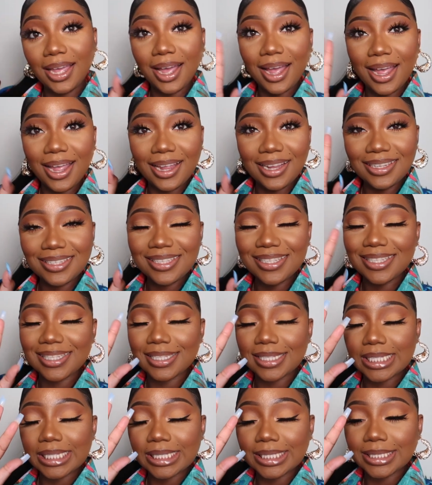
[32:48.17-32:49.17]
guys.
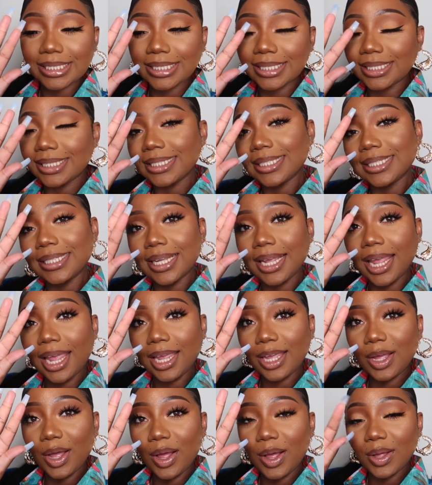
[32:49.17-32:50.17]

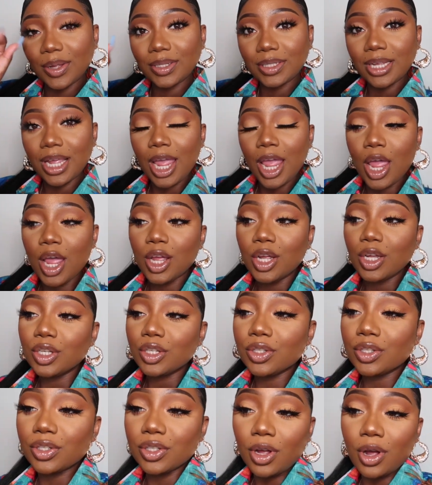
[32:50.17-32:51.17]
Hey y'all.
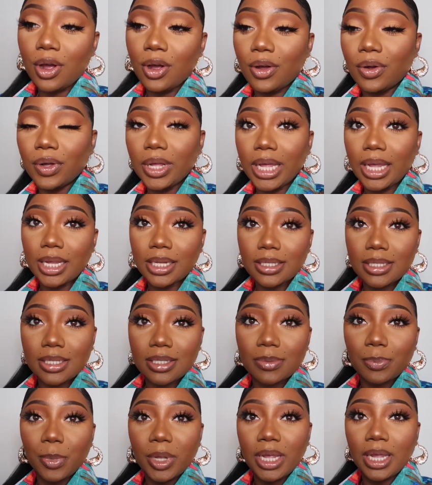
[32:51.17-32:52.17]
So
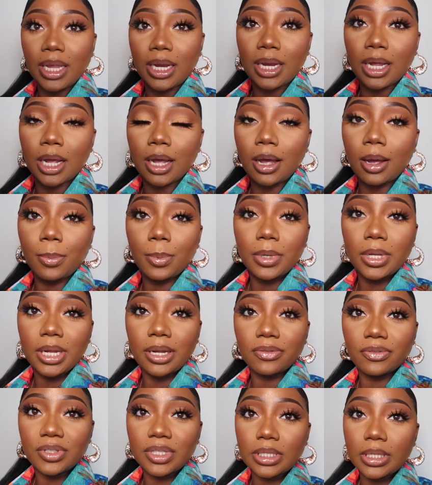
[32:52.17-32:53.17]
it's been a couple
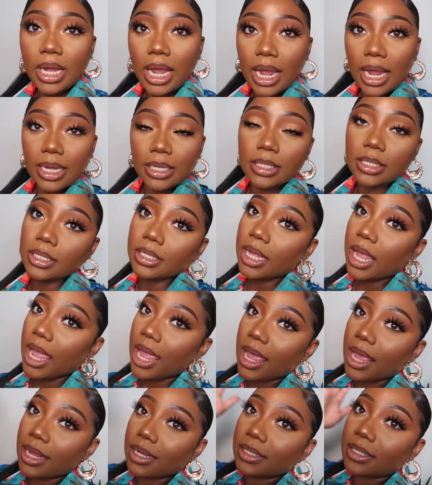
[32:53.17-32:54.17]
of days
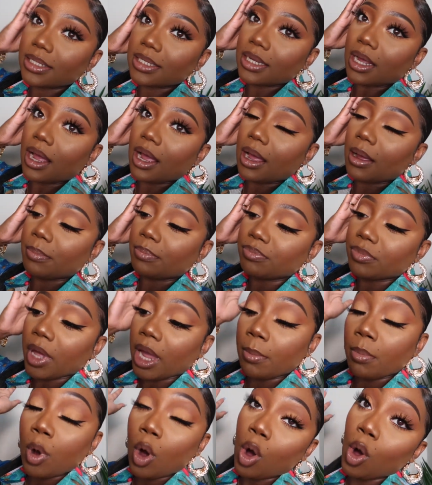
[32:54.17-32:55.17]
and um,
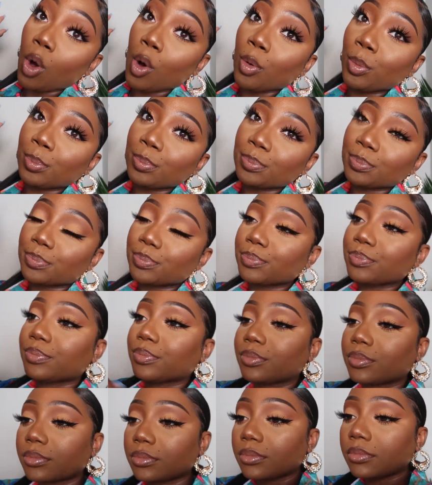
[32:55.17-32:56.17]
I'm home.
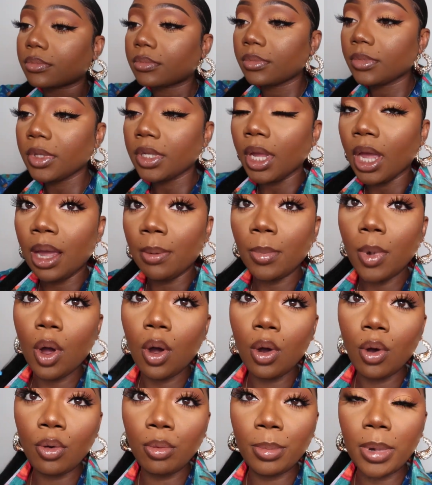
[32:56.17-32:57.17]
I'm
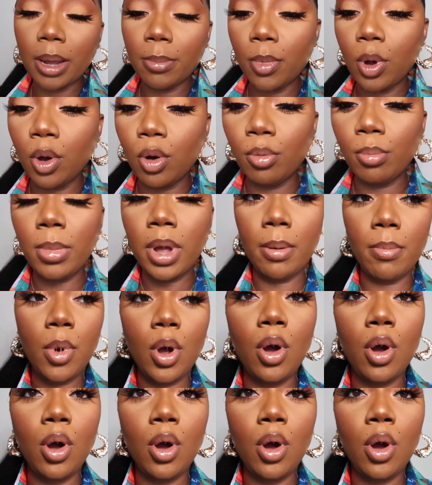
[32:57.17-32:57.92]
home, I'm home, I'm